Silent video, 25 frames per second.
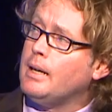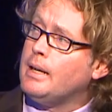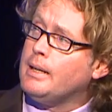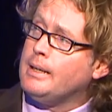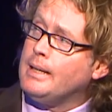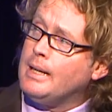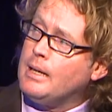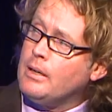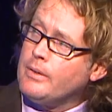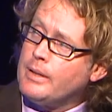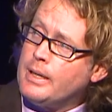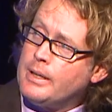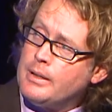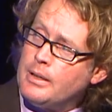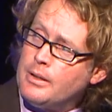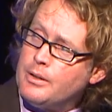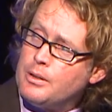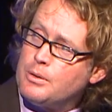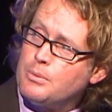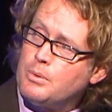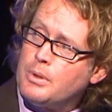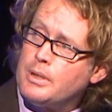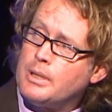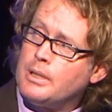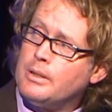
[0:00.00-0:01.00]
And now that
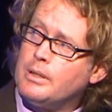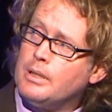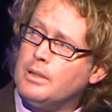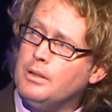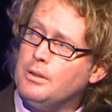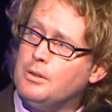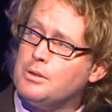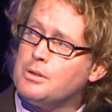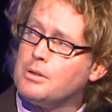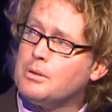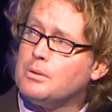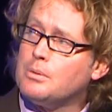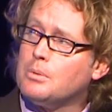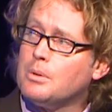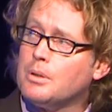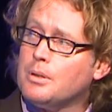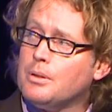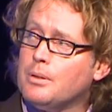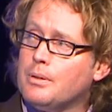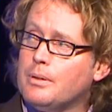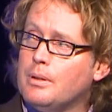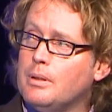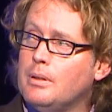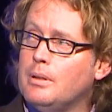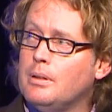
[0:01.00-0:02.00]
other one in the digital
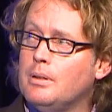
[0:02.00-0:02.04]
world